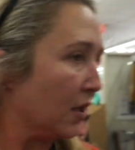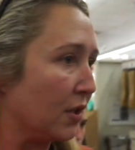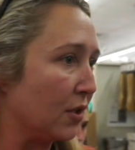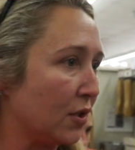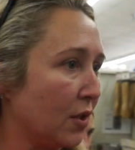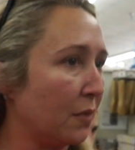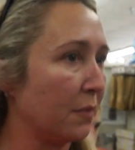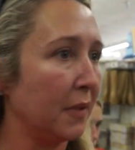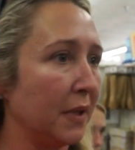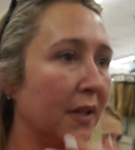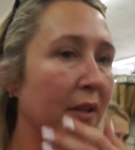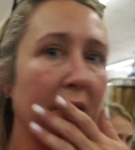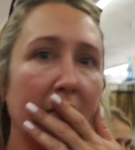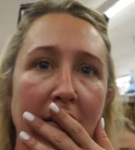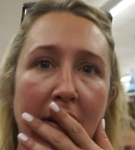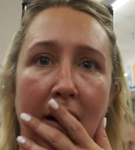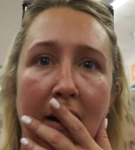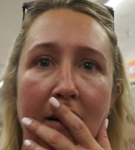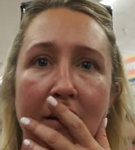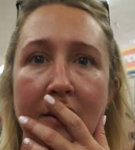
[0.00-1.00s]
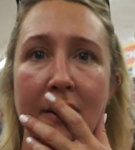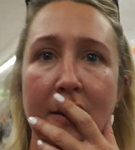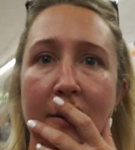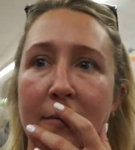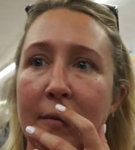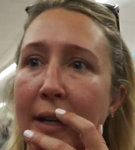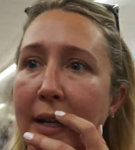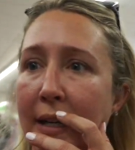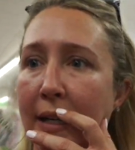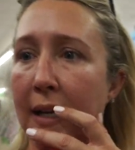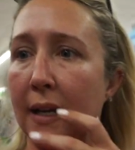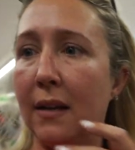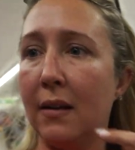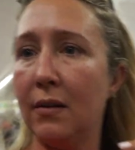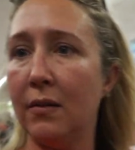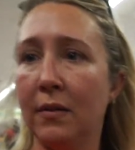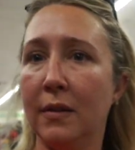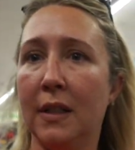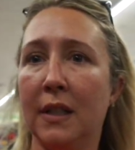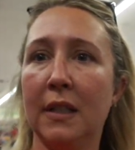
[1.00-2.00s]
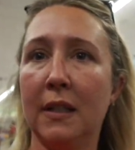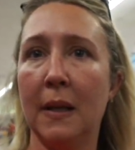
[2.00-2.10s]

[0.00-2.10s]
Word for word: so I'm a little lost right now. Oh,